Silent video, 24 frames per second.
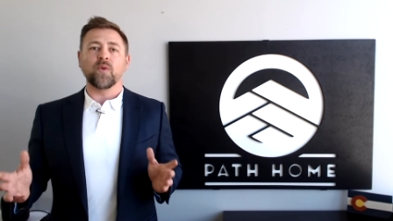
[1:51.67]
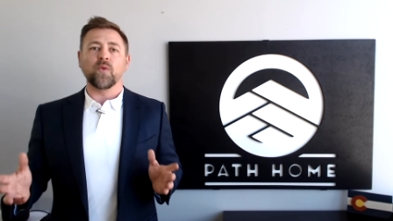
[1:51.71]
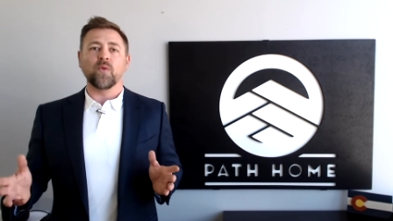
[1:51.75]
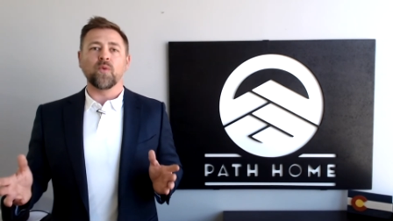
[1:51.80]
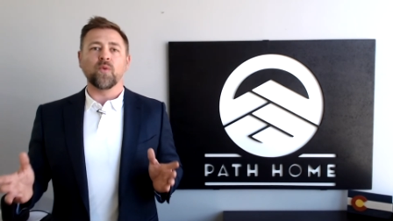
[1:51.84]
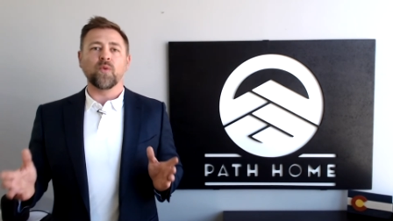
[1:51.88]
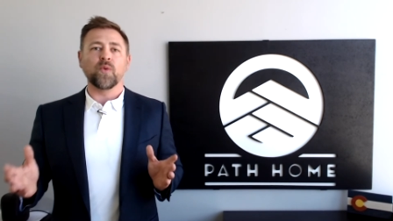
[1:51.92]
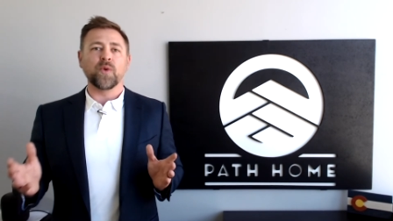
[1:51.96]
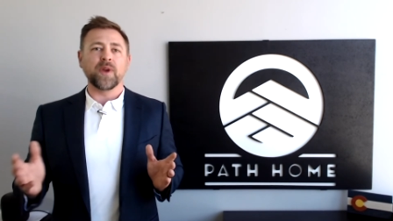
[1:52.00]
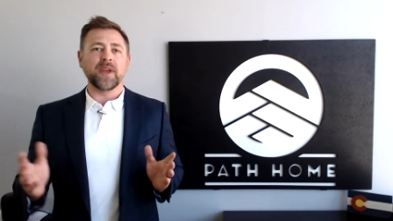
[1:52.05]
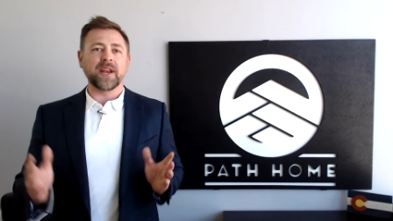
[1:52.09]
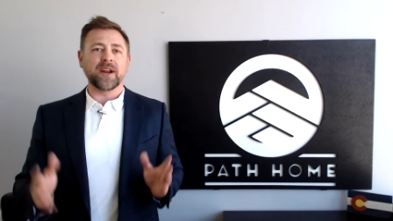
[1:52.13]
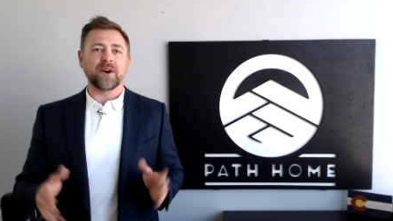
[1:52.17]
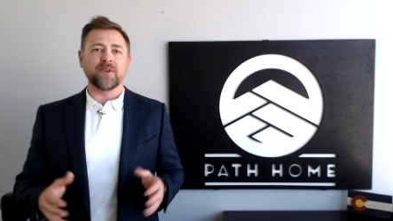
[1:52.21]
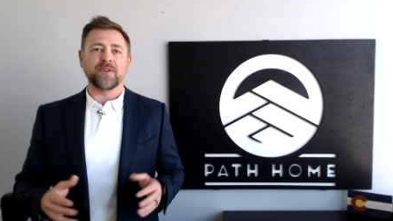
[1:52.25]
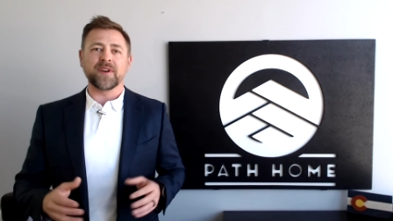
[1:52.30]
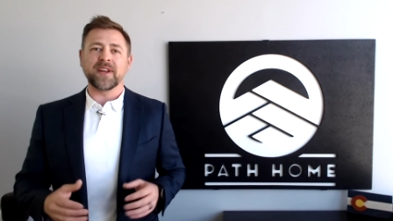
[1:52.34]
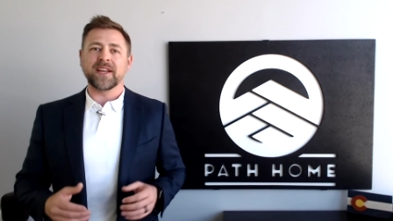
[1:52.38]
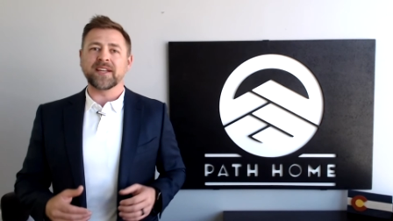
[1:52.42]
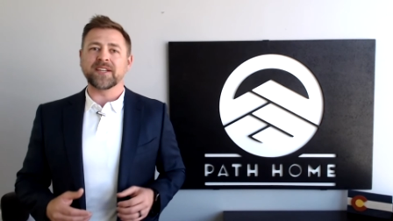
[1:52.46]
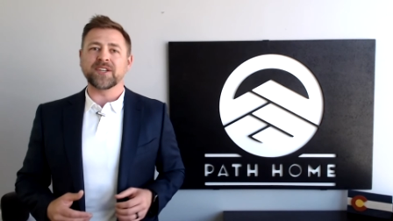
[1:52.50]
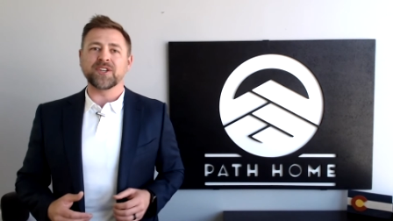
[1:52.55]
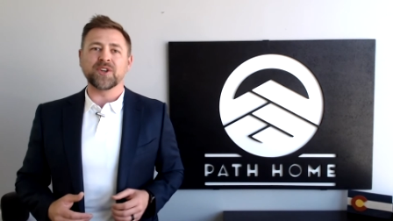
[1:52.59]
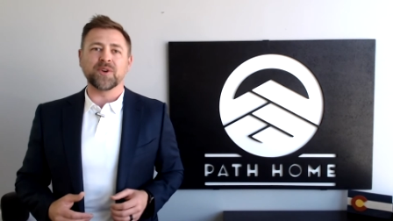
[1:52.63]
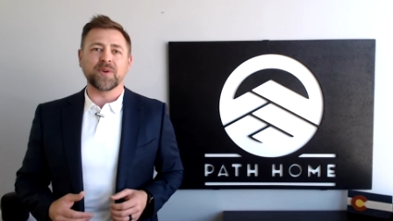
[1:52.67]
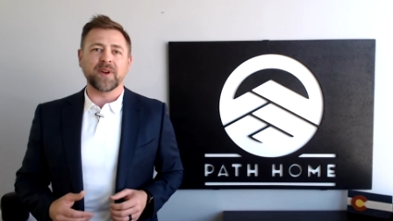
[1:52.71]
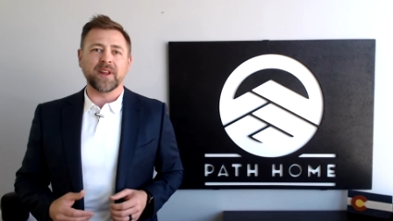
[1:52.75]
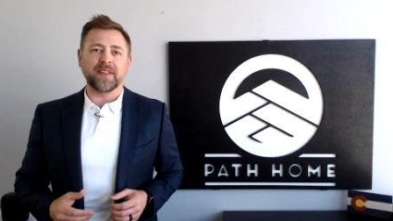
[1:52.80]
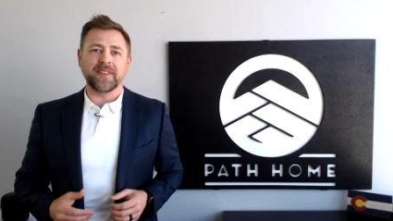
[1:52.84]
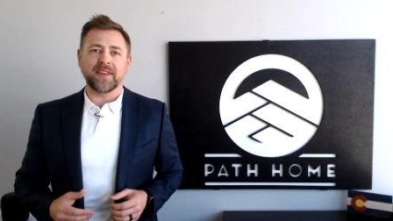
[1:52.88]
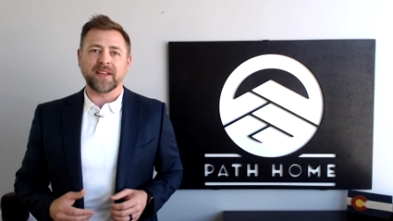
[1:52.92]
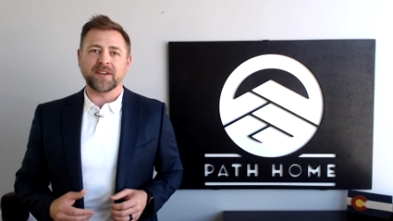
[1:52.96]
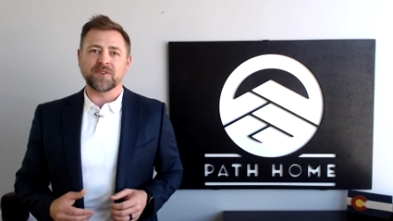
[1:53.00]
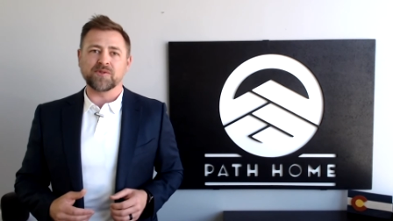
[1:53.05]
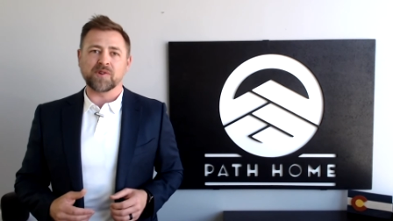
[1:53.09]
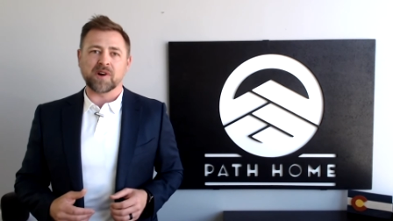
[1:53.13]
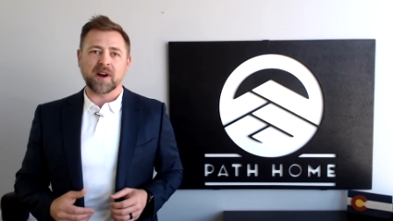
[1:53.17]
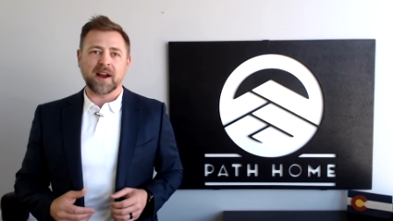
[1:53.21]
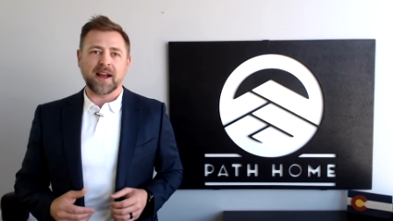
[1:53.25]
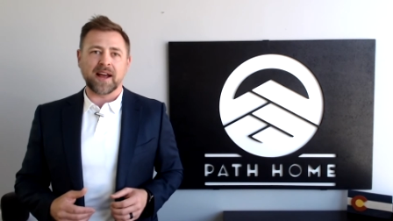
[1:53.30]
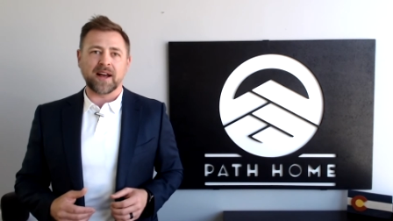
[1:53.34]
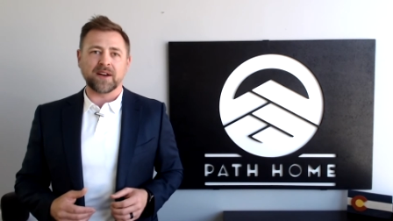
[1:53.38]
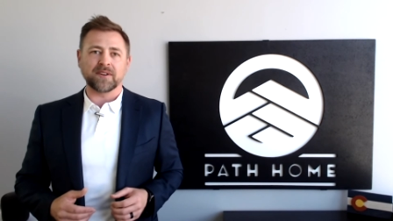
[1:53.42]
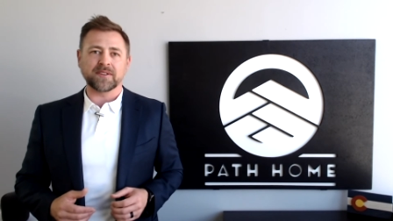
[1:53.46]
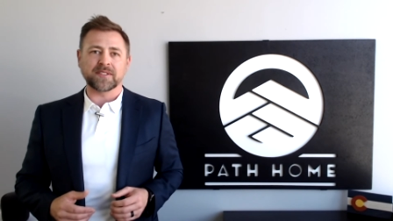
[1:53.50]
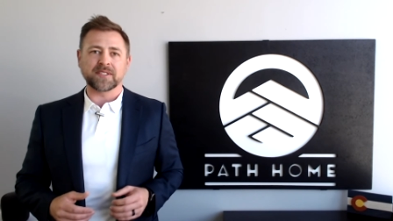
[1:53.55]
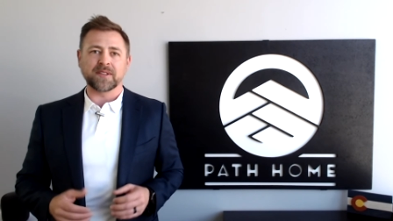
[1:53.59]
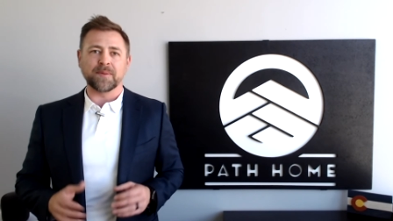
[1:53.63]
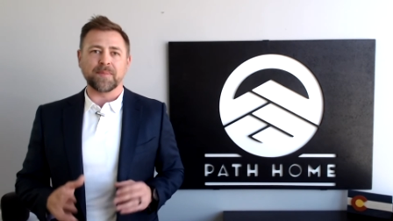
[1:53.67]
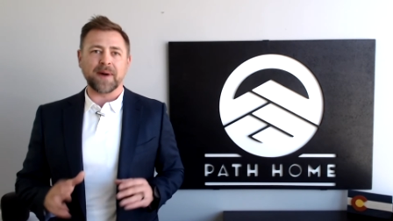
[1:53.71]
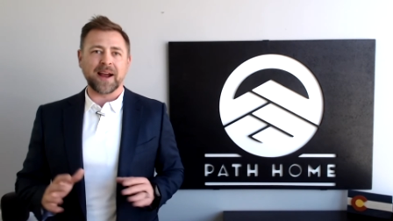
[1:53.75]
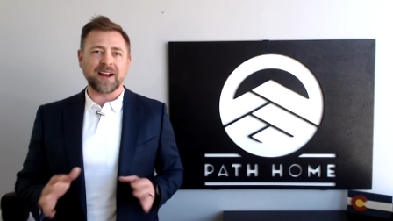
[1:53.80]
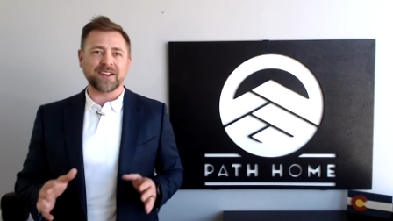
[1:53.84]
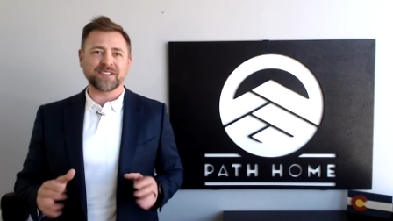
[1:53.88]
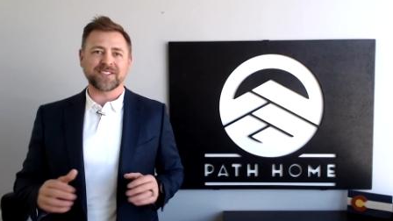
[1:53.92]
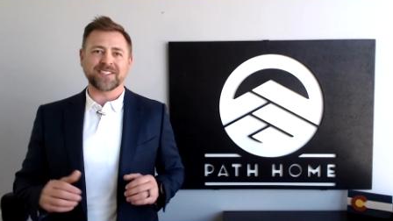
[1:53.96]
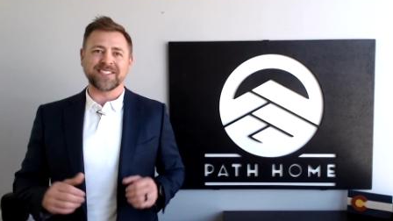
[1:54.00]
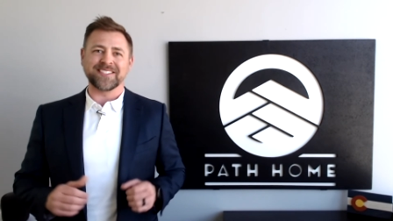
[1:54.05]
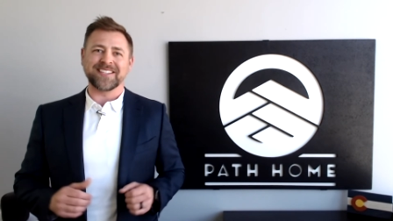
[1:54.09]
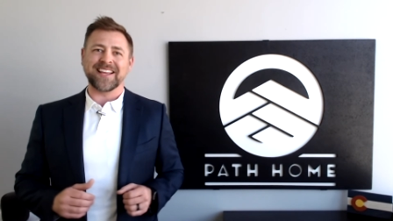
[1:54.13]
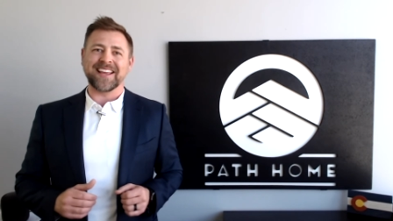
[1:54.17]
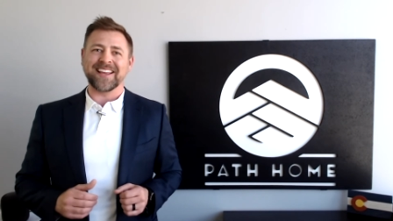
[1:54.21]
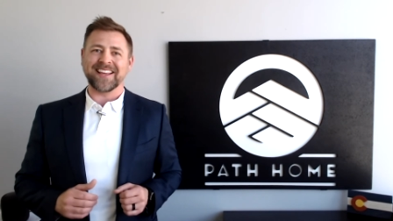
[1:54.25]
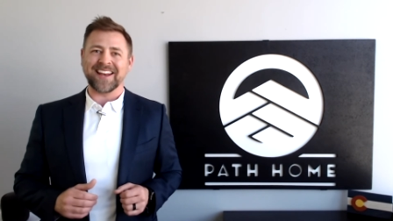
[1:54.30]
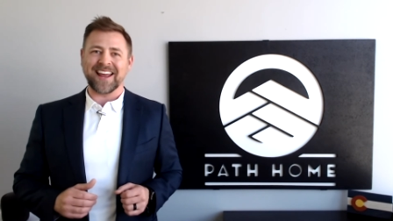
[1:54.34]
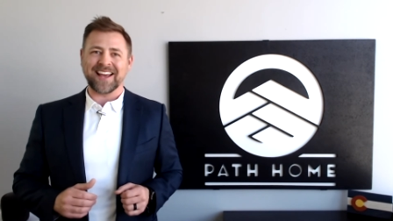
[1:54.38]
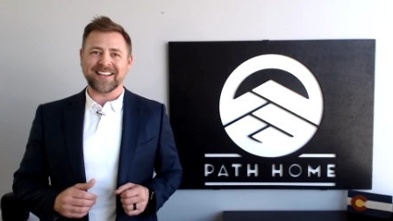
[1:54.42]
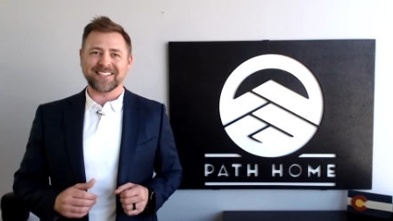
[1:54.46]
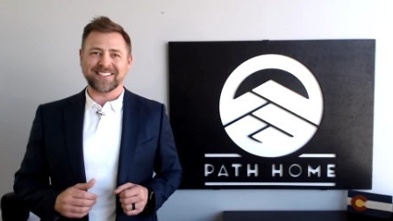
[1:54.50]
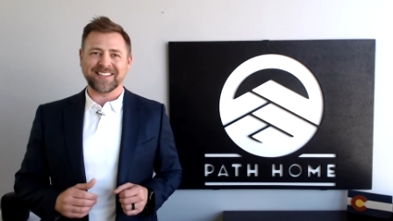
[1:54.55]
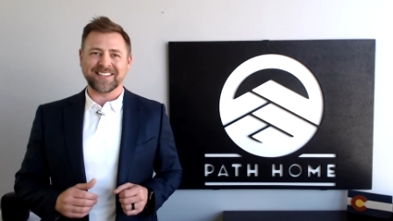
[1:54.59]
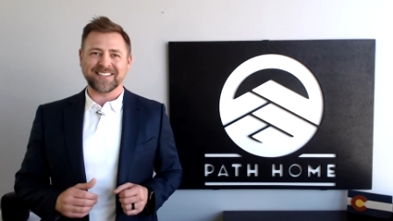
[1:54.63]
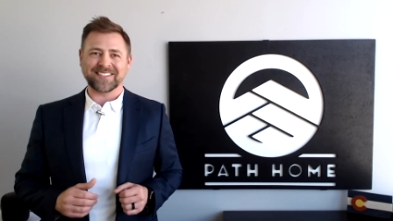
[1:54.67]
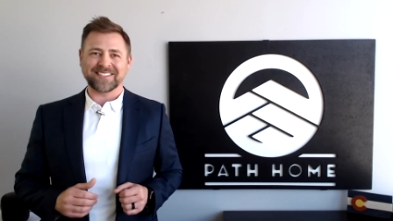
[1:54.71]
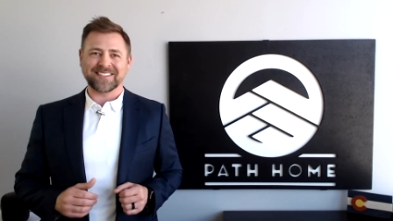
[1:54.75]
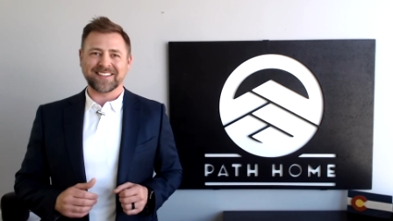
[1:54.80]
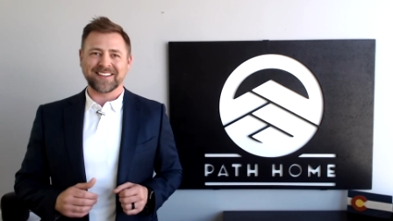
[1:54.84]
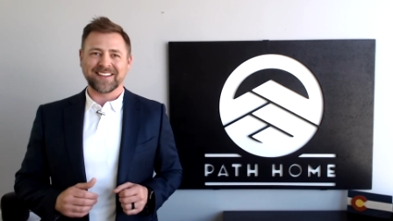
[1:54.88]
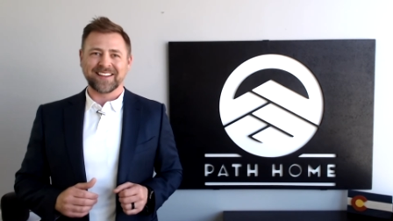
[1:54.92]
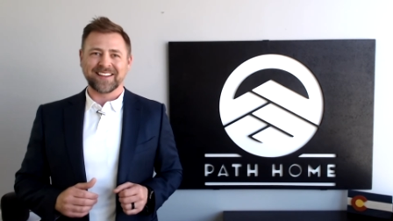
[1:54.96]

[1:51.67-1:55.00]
We don't need to do anything to our house, the buyers can take it as is.